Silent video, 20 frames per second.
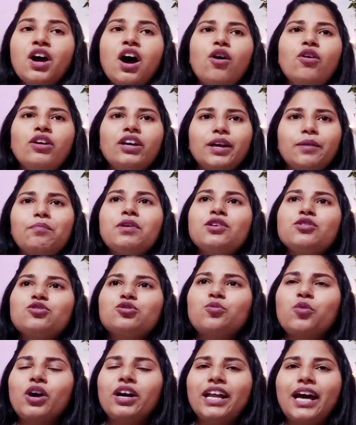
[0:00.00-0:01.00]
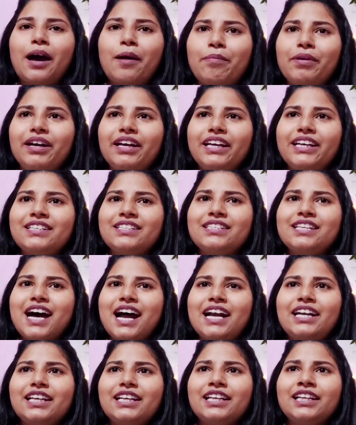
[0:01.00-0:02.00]
Okay, so what happened is
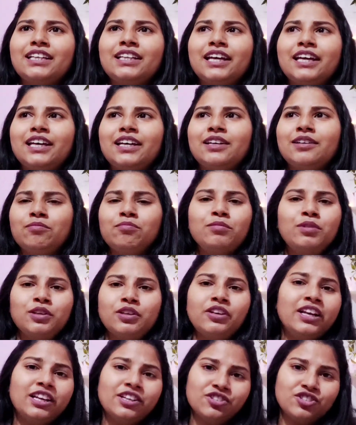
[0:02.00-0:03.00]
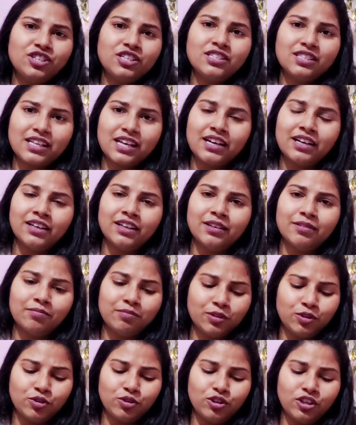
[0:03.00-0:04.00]
that the religious,
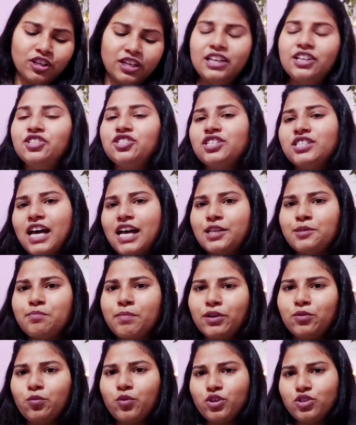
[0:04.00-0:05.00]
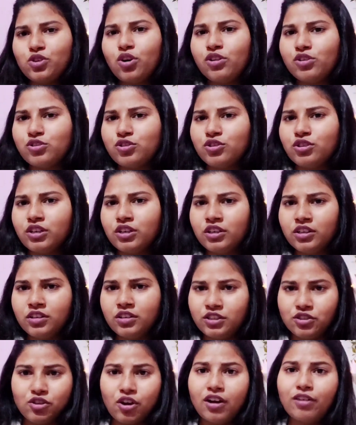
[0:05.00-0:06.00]
the religious aspect was also
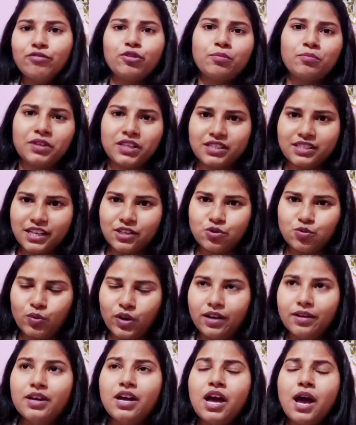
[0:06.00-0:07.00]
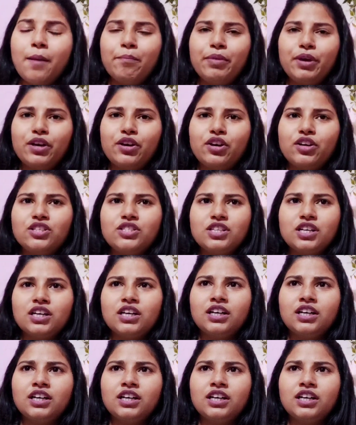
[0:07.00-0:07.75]
dissolved from this as well, because